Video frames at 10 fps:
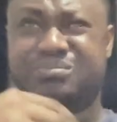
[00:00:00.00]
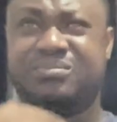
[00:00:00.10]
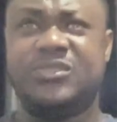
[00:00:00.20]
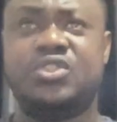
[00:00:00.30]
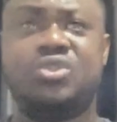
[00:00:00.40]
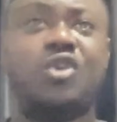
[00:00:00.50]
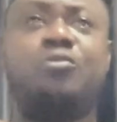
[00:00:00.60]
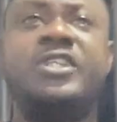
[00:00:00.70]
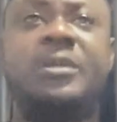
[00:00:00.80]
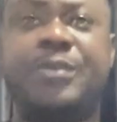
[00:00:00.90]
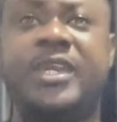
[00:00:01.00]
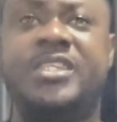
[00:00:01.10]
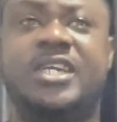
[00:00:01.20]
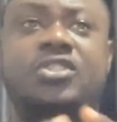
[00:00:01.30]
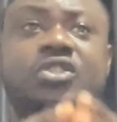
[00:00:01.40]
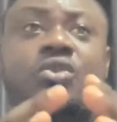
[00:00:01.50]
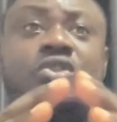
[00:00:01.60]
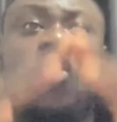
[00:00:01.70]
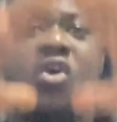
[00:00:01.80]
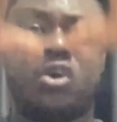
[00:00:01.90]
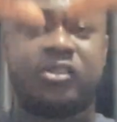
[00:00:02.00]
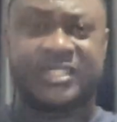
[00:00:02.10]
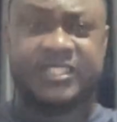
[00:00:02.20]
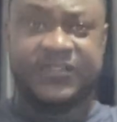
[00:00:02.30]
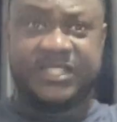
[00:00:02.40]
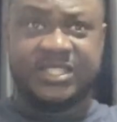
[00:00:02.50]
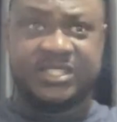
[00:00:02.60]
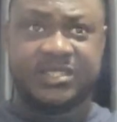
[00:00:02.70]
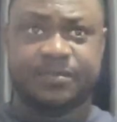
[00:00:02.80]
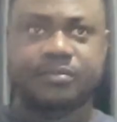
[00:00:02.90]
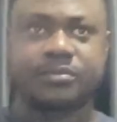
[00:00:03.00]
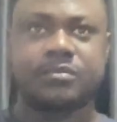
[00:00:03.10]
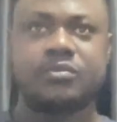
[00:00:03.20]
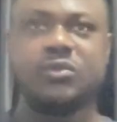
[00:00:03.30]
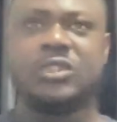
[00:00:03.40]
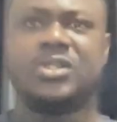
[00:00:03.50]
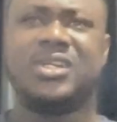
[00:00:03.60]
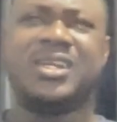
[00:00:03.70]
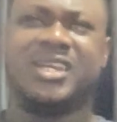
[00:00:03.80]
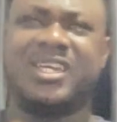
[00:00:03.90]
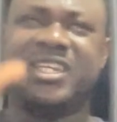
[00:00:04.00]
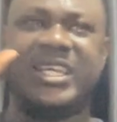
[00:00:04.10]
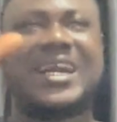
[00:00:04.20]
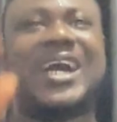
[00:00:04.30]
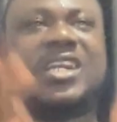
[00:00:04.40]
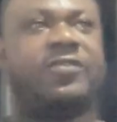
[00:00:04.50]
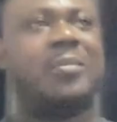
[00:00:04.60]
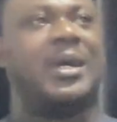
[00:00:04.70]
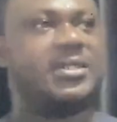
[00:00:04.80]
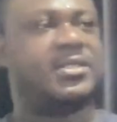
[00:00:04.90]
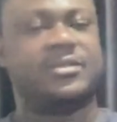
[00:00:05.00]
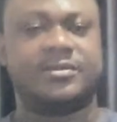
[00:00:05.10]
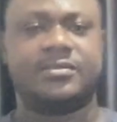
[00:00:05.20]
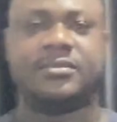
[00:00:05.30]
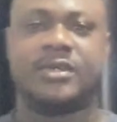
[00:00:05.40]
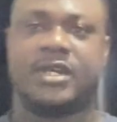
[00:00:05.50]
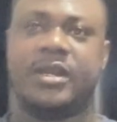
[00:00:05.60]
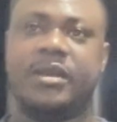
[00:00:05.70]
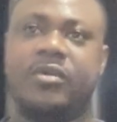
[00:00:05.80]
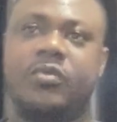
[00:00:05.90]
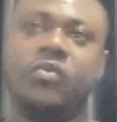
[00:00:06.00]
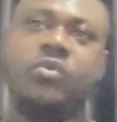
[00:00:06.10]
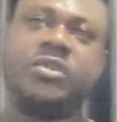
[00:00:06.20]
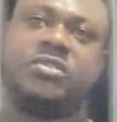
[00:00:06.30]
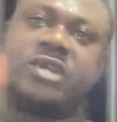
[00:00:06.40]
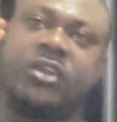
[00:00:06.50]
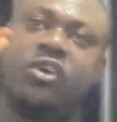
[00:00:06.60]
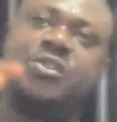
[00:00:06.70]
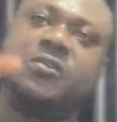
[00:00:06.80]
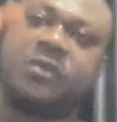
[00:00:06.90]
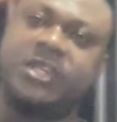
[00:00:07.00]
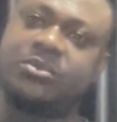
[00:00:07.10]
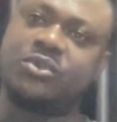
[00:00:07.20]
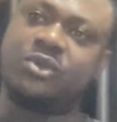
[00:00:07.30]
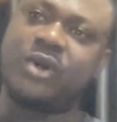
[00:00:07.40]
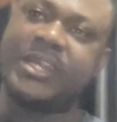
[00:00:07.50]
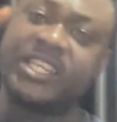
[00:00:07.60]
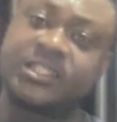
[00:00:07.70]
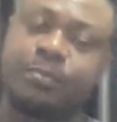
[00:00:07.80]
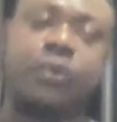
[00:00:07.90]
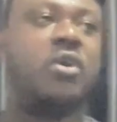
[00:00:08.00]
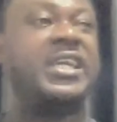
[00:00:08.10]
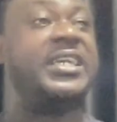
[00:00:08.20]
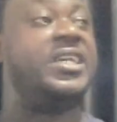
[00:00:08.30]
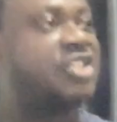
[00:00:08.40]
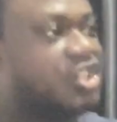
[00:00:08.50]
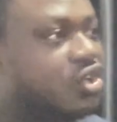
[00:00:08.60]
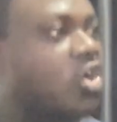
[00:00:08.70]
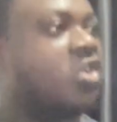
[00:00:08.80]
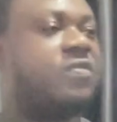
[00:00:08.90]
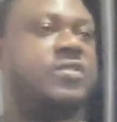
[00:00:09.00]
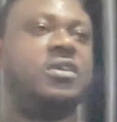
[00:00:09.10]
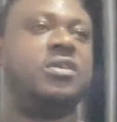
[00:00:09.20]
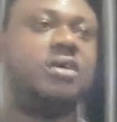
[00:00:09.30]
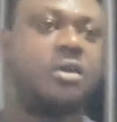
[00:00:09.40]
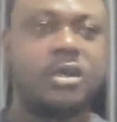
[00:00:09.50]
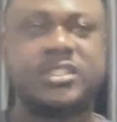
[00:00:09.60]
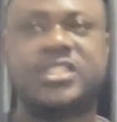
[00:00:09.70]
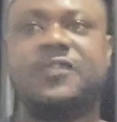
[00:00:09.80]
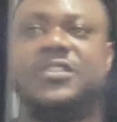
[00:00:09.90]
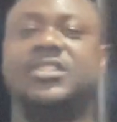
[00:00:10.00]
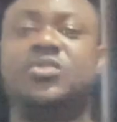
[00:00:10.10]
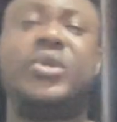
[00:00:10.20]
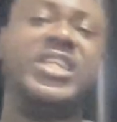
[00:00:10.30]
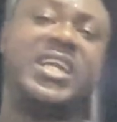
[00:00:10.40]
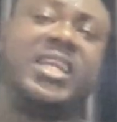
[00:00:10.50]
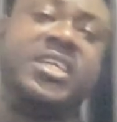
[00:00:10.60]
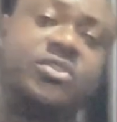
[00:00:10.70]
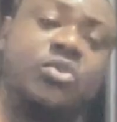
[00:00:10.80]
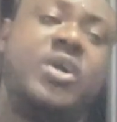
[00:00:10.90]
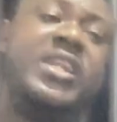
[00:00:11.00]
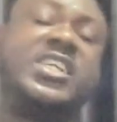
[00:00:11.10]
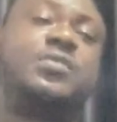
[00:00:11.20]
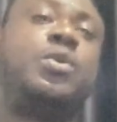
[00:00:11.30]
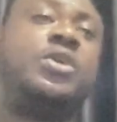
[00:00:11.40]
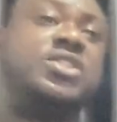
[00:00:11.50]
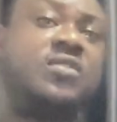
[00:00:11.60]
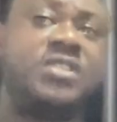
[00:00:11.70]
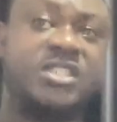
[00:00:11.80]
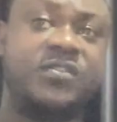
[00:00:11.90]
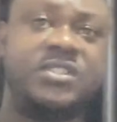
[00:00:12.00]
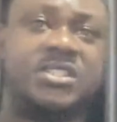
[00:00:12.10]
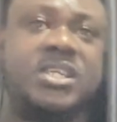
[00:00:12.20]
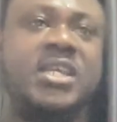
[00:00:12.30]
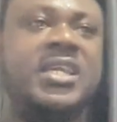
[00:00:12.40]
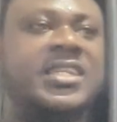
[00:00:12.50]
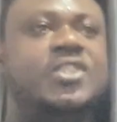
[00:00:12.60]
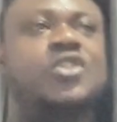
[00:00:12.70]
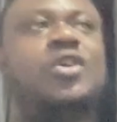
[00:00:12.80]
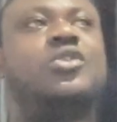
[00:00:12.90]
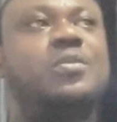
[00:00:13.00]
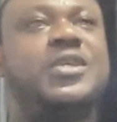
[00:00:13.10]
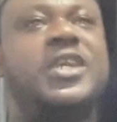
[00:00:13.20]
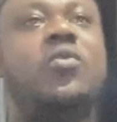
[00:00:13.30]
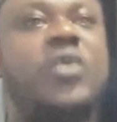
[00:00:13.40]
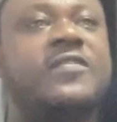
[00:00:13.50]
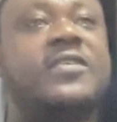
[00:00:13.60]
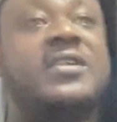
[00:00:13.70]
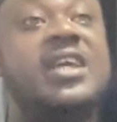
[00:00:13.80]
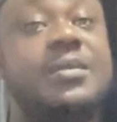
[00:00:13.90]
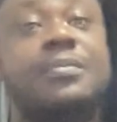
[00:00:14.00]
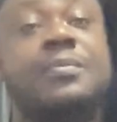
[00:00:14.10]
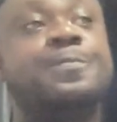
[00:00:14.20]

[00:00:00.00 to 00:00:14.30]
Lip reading: you should open a page that shows all the services in the card format, with an option for them to go and explore each of the services. When they click to go and explore each of the services, there should also be a way for them,